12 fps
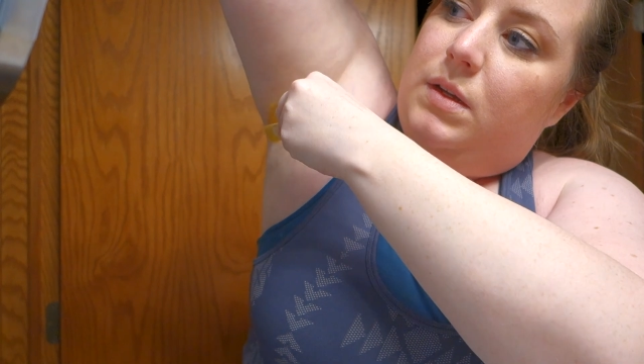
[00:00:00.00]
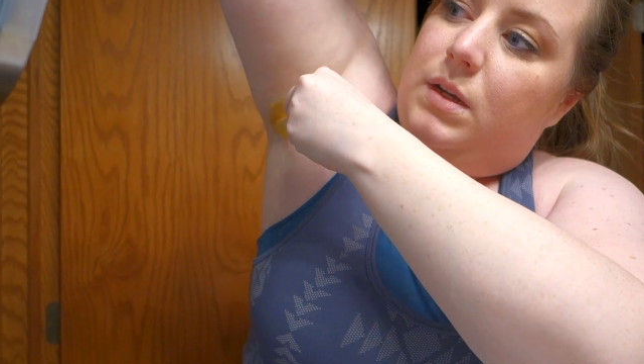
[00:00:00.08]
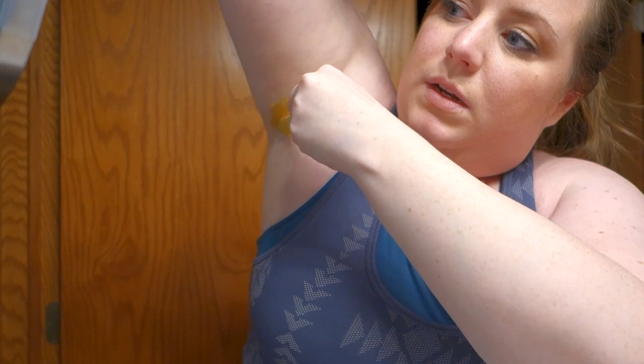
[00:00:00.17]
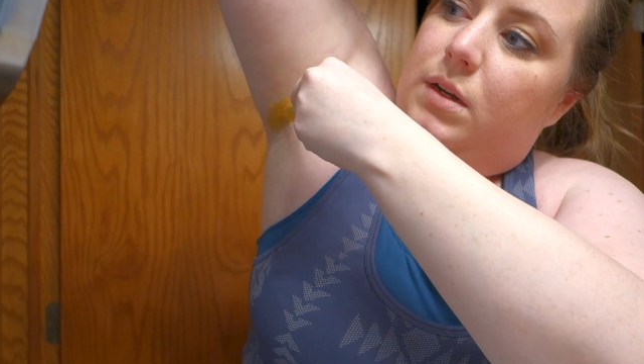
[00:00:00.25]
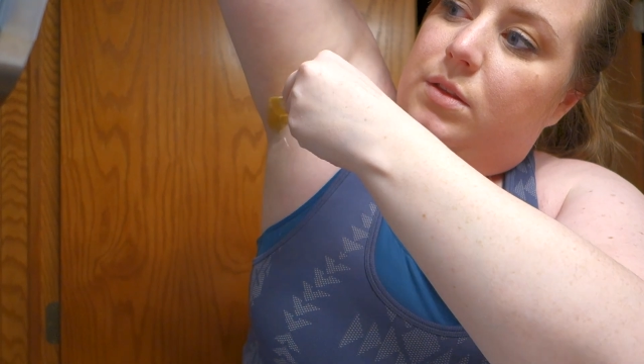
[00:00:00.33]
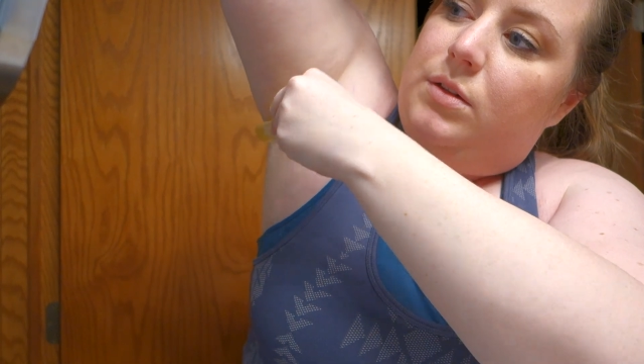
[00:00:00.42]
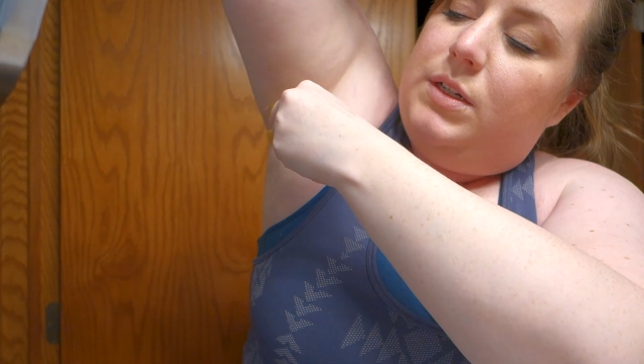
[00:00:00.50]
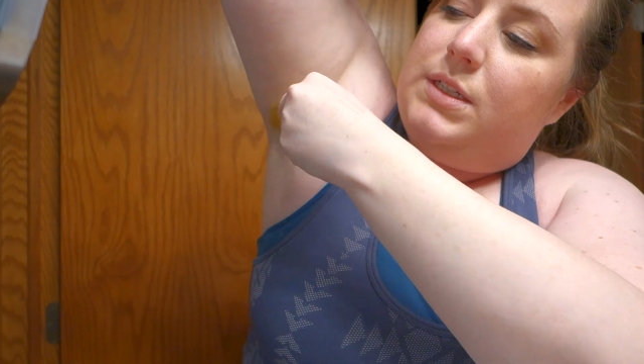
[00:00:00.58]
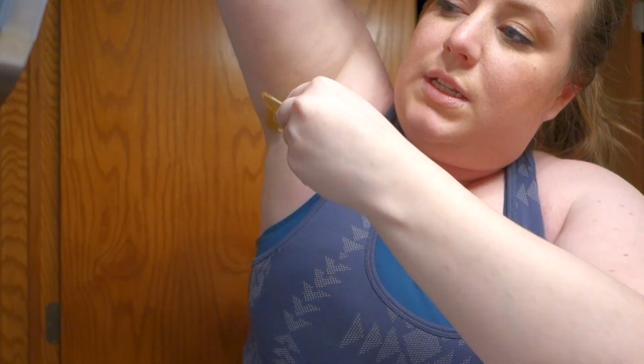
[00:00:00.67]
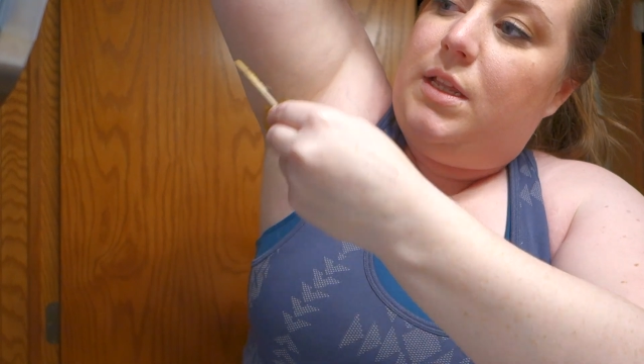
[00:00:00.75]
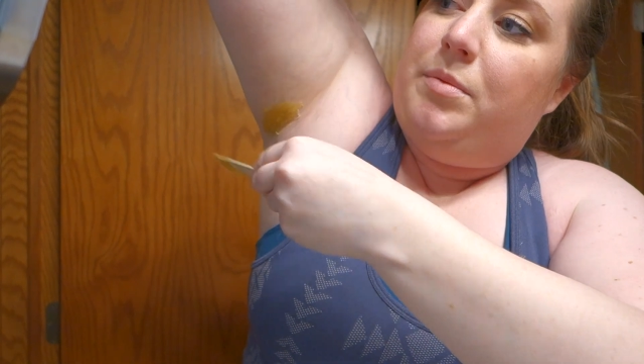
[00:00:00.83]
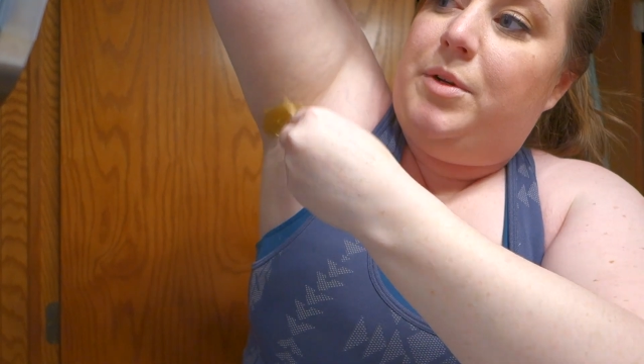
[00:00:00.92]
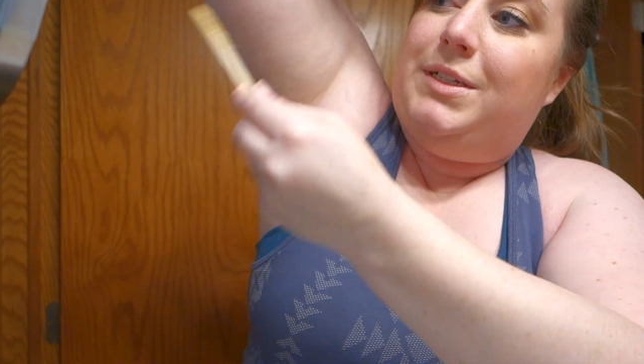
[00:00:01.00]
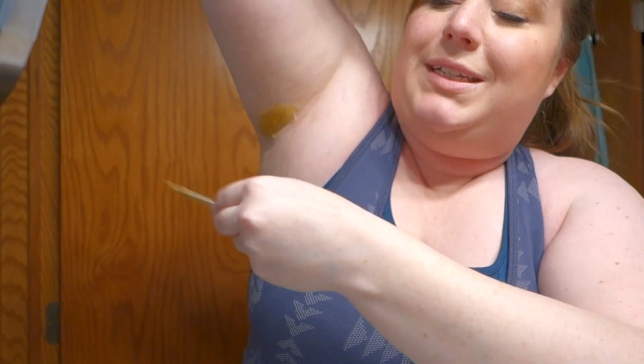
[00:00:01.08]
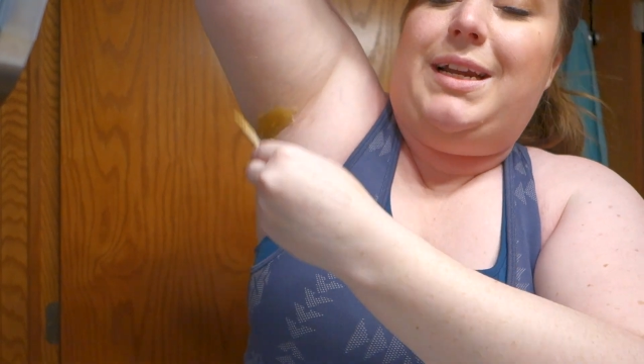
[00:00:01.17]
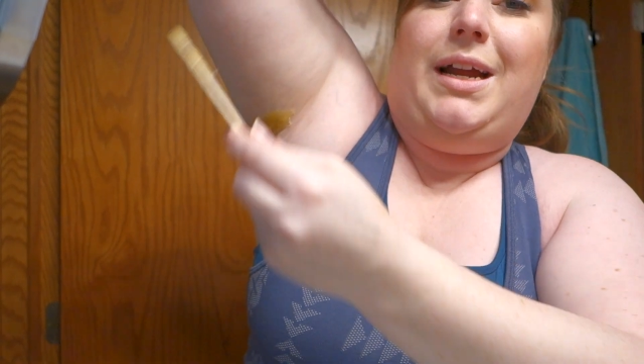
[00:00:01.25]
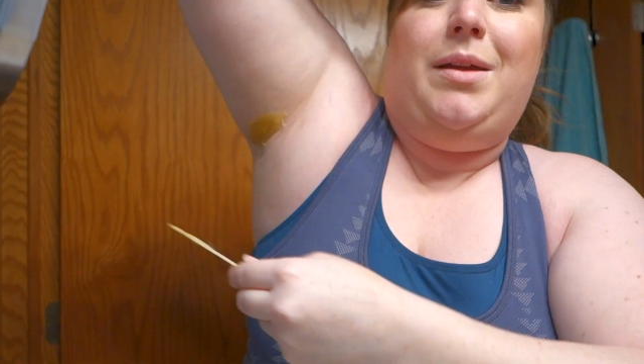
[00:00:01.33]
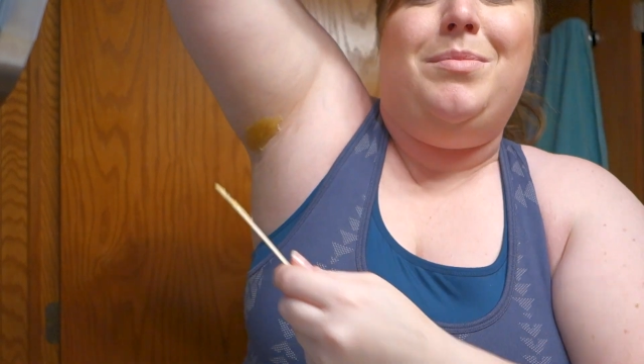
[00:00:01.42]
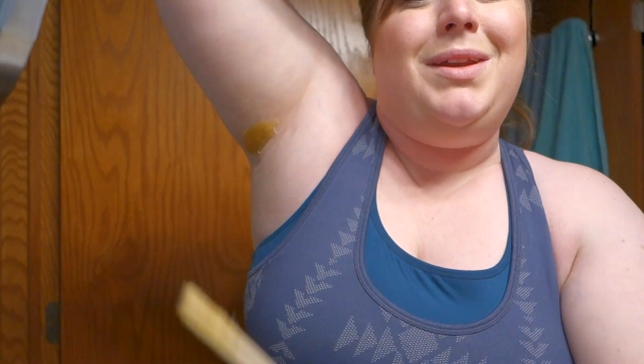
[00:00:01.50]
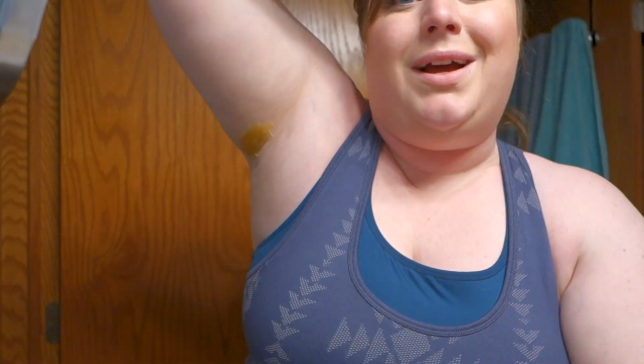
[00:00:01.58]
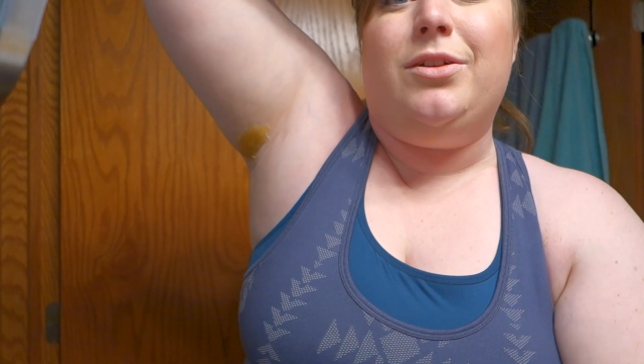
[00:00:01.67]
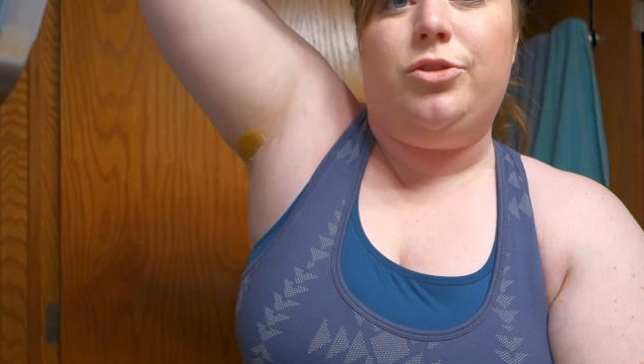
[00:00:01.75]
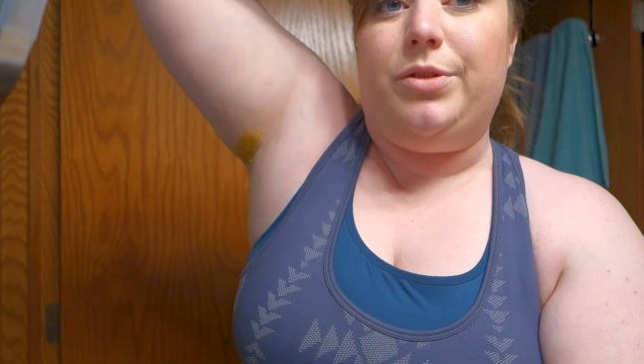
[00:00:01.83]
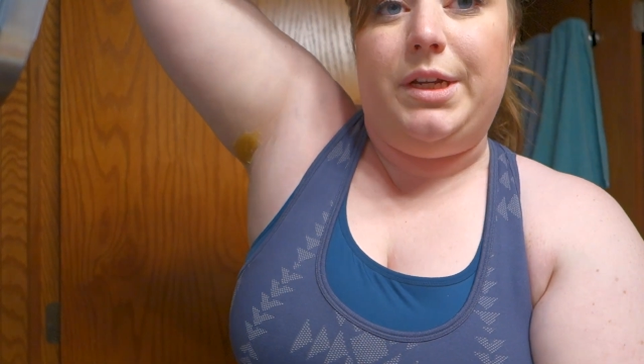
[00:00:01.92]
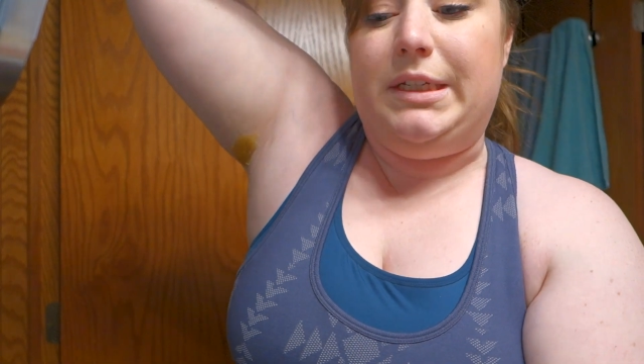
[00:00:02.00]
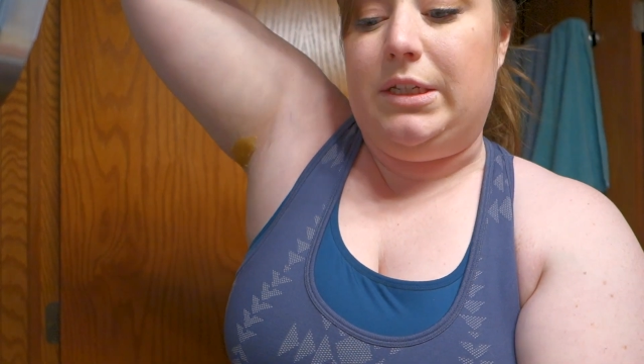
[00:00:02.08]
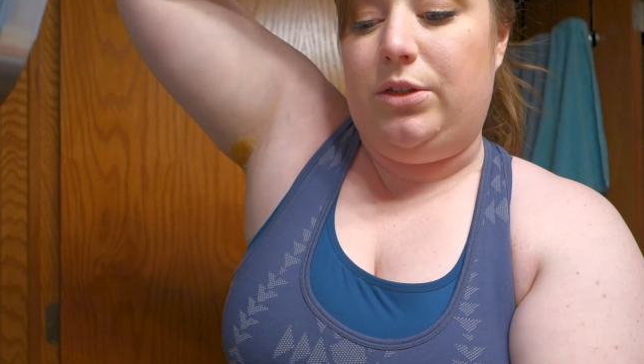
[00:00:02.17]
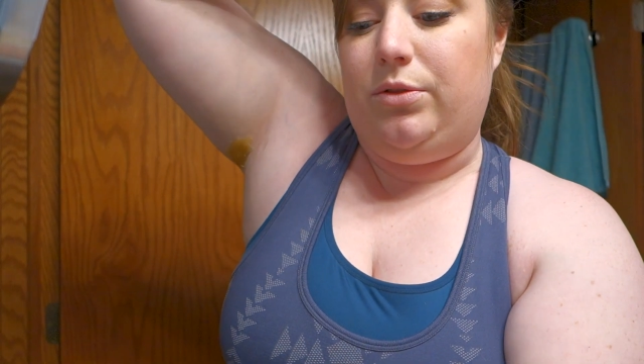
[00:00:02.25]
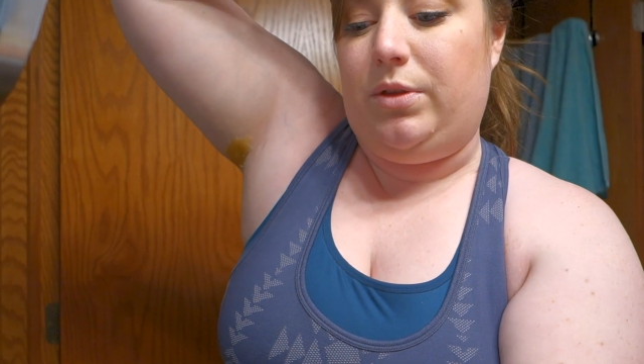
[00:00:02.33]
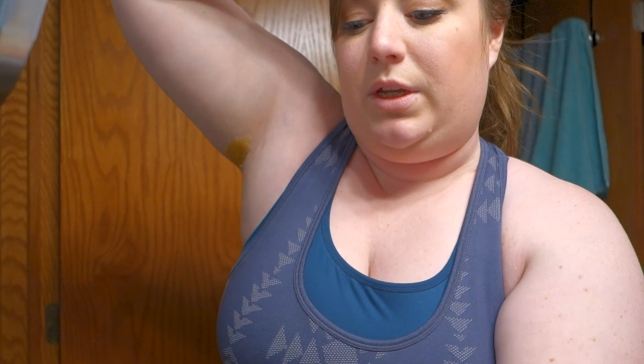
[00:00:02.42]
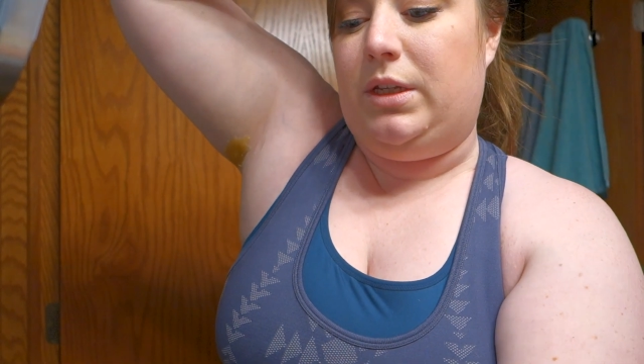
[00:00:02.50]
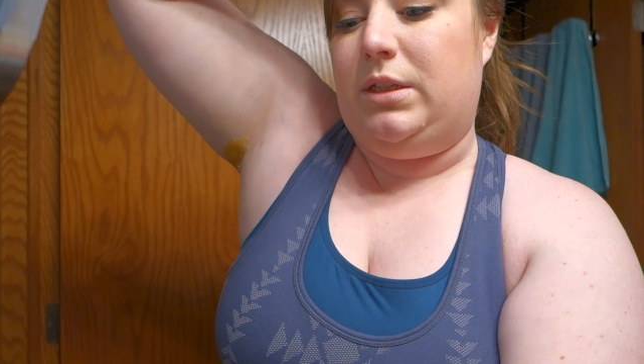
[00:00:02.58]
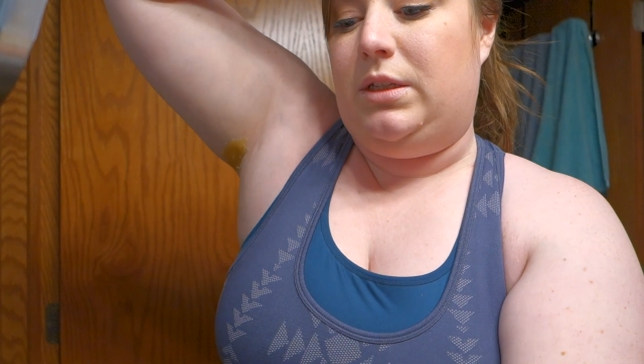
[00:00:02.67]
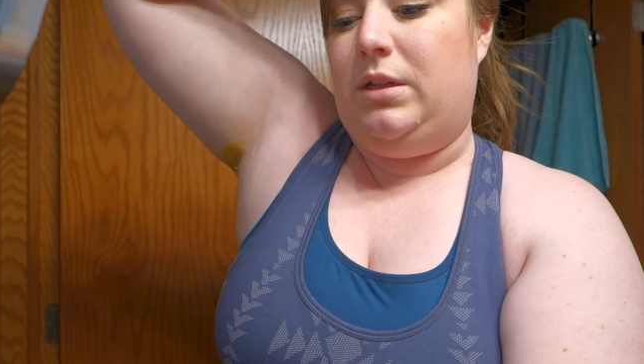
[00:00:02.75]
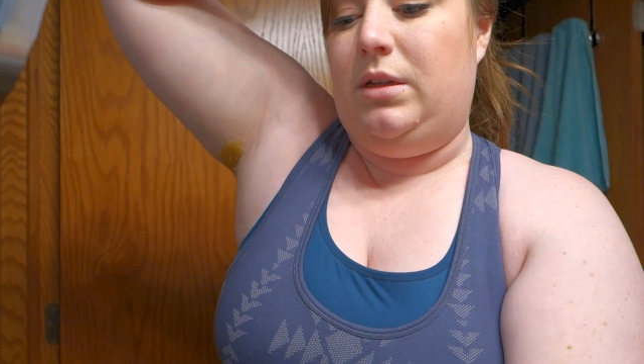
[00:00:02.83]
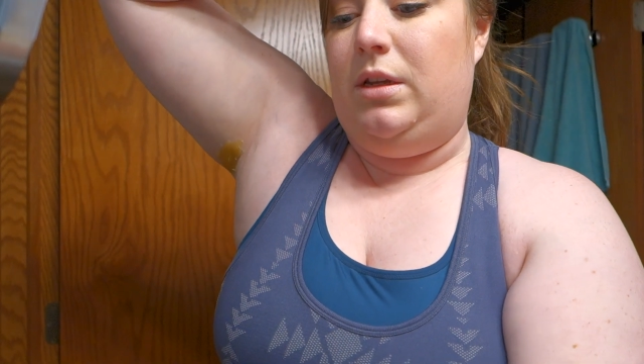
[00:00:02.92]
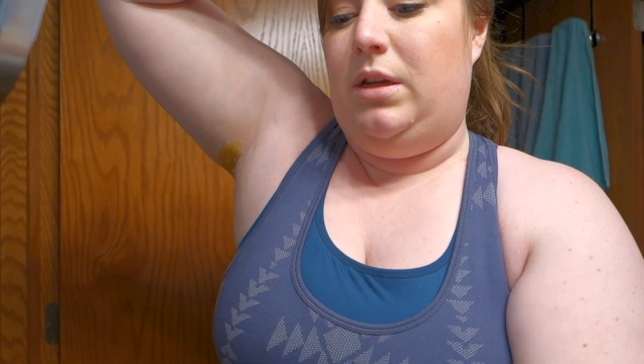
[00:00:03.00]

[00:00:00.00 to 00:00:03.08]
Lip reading: Another disclaimer is that I'm not trained to do this.